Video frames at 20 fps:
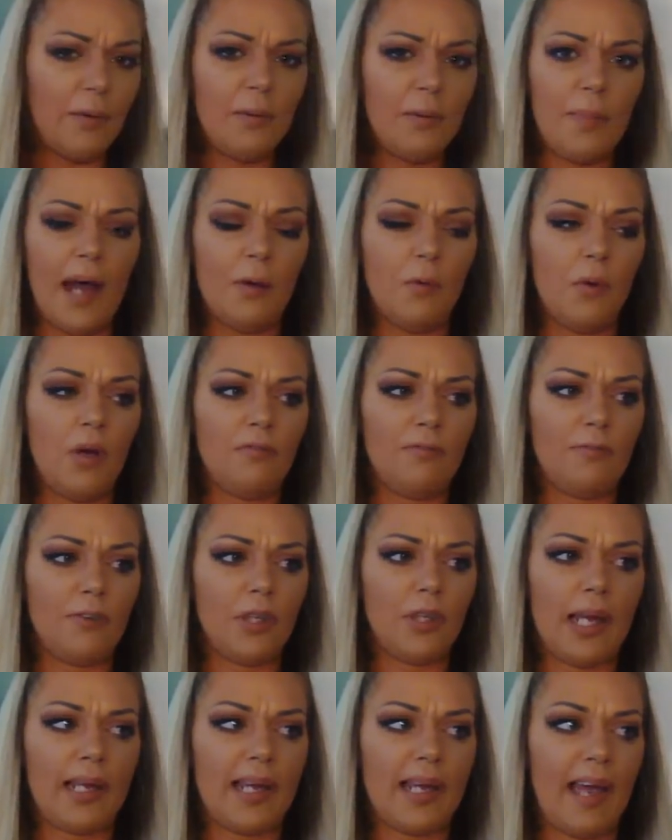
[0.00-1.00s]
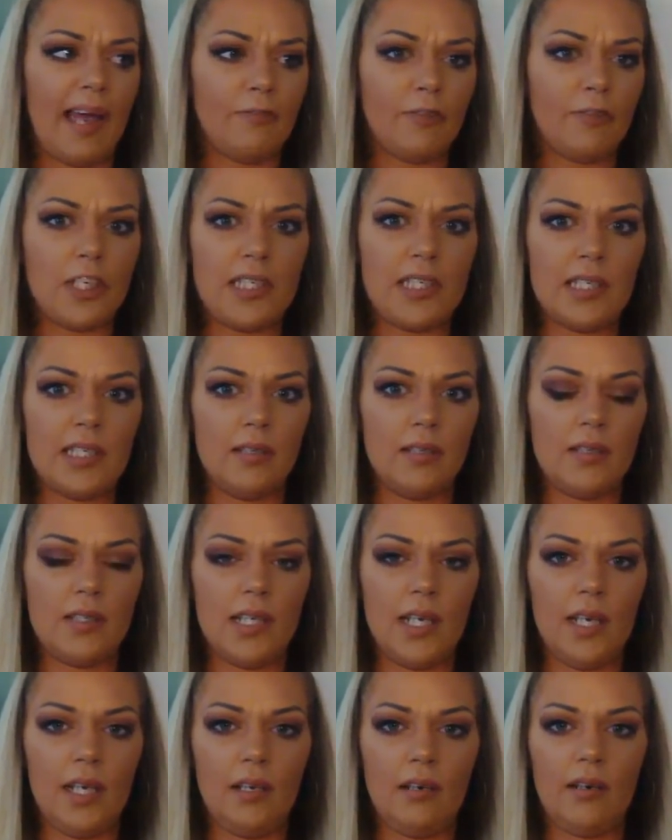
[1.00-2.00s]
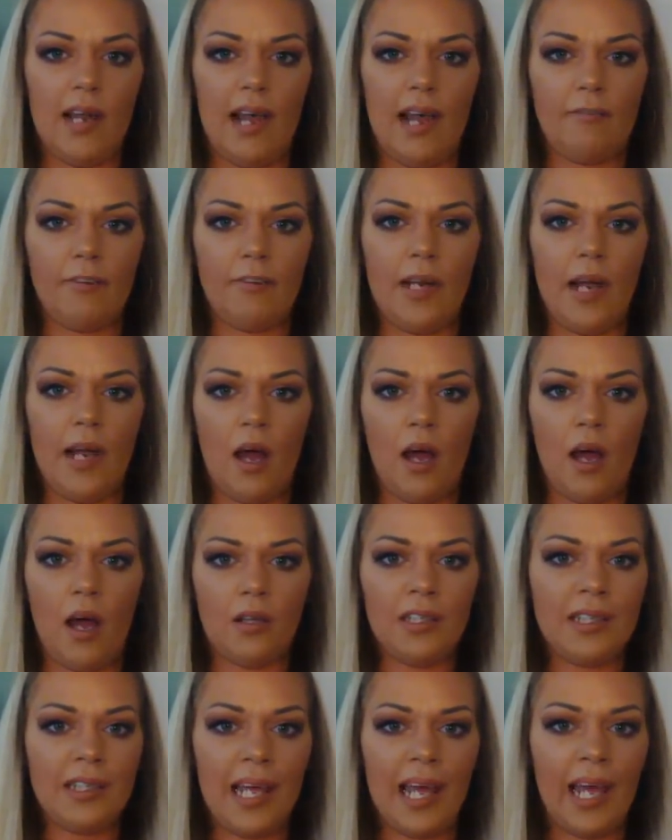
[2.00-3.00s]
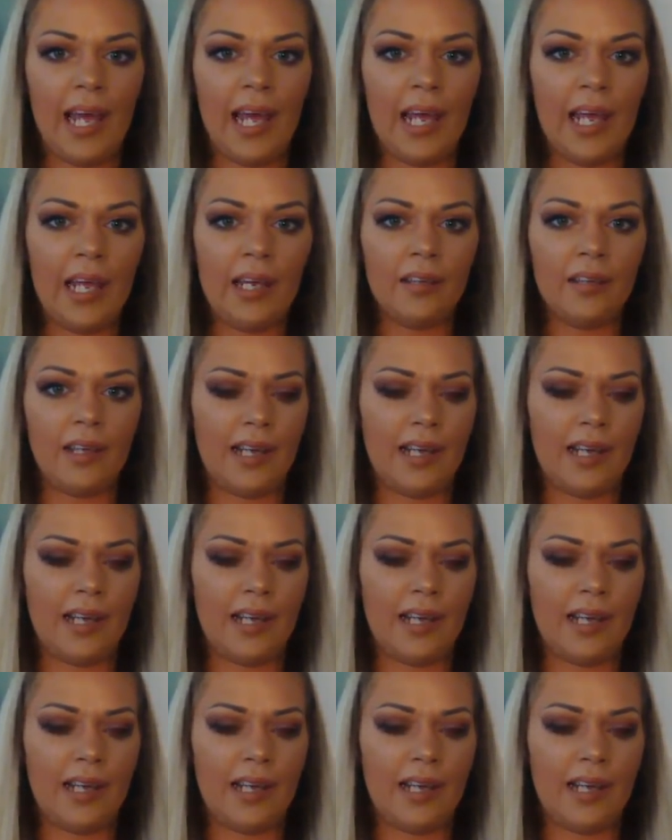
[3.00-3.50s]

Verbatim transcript: would buy one for like every season, every holiday.